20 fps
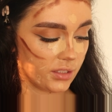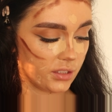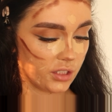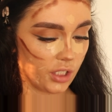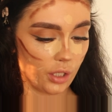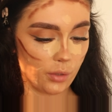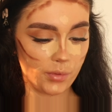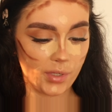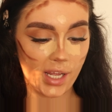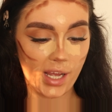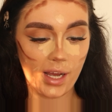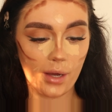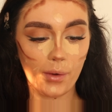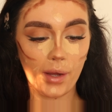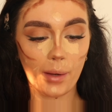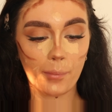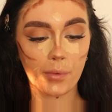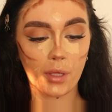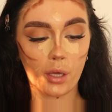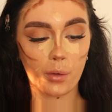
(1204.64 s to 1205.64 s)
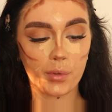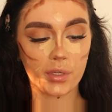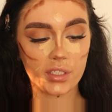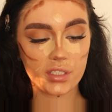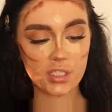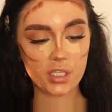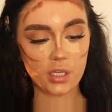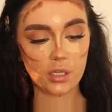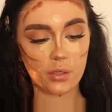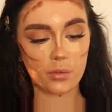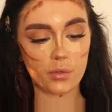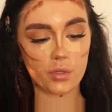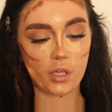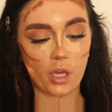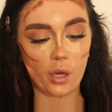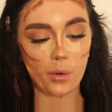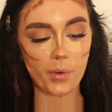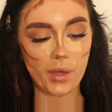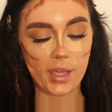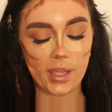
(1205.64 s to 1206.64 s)
so now I'm going to go
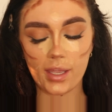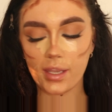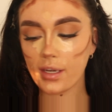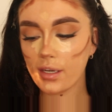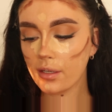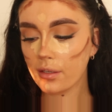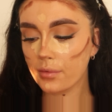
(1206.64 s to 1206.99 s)
in